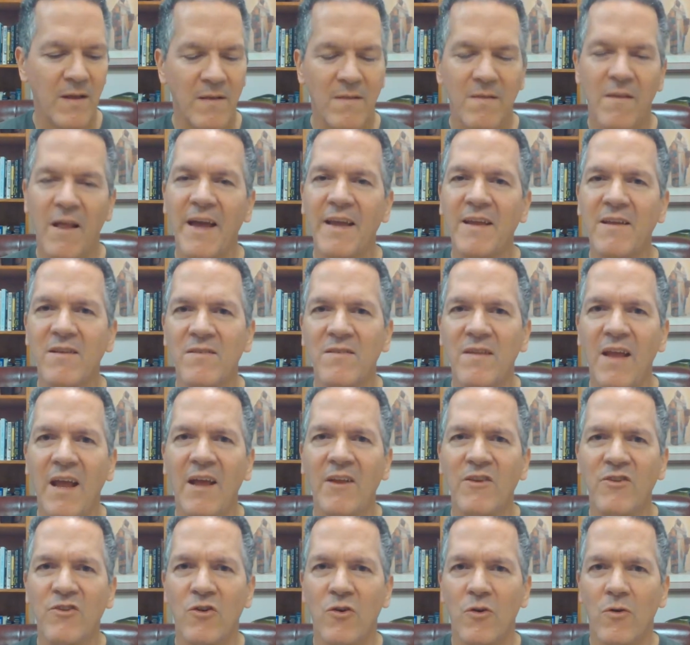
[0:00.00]
like
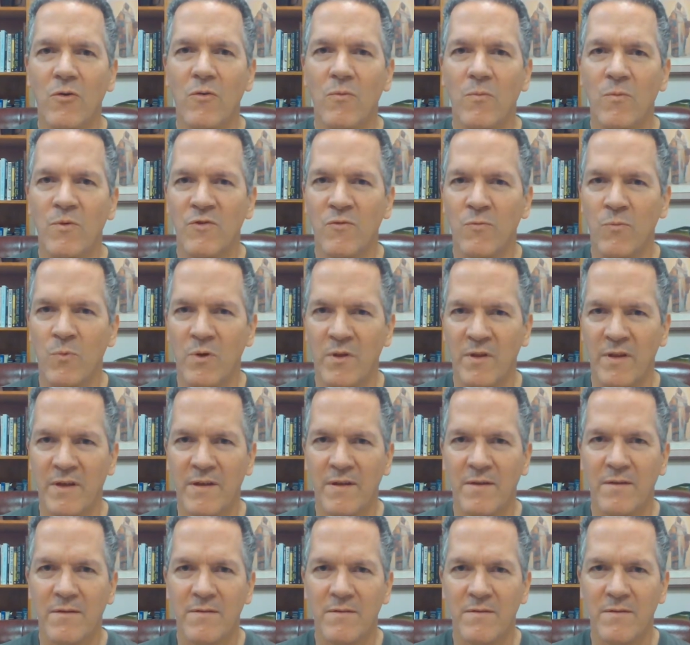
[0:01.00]
Daniel was
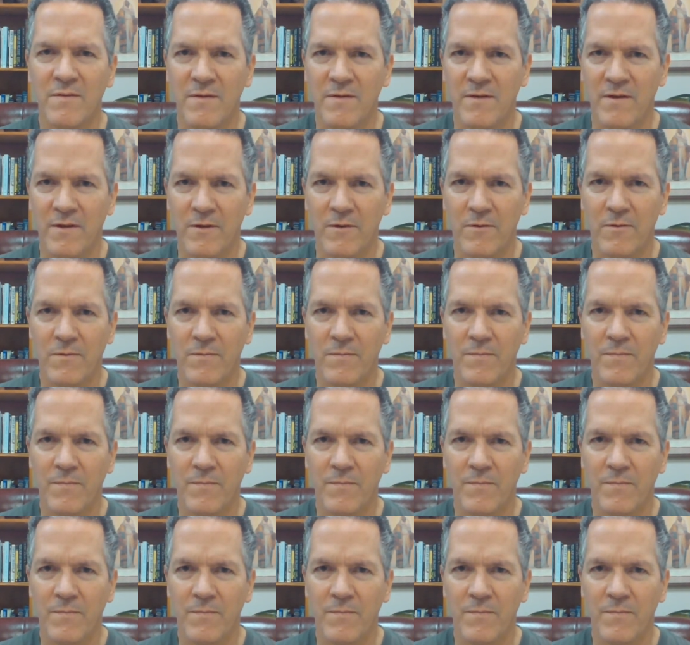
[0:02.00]
willing to do.